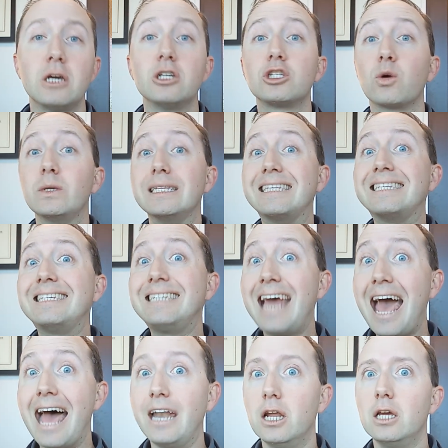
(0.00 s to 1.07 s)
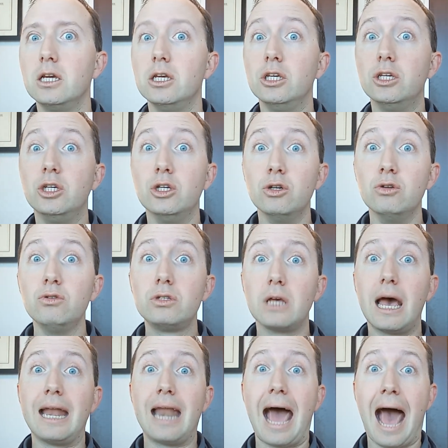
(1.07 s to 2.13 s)
So instead, use
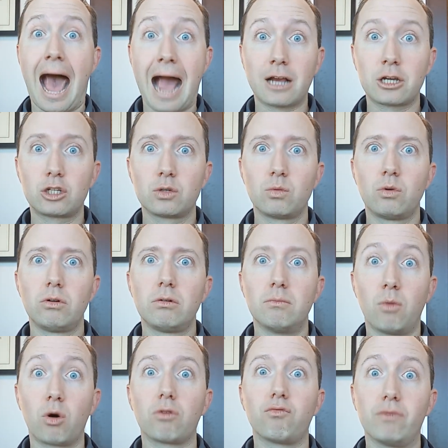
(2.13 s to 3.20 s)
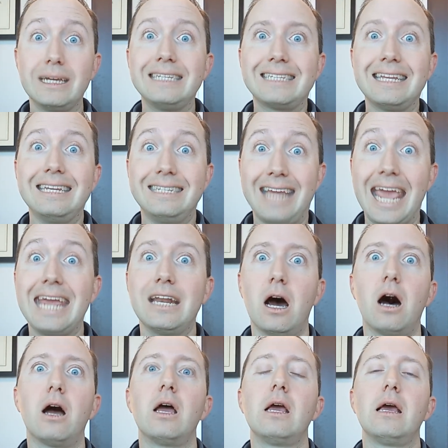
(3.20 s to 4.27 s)
an actual, more recent
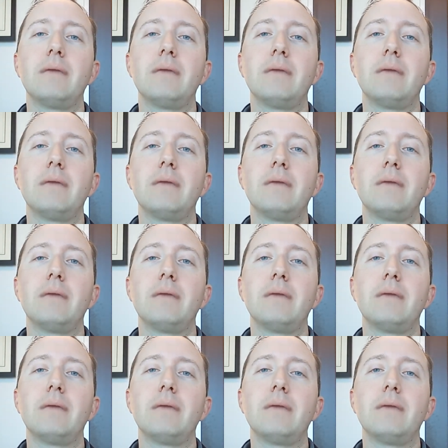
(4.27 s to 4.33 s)
data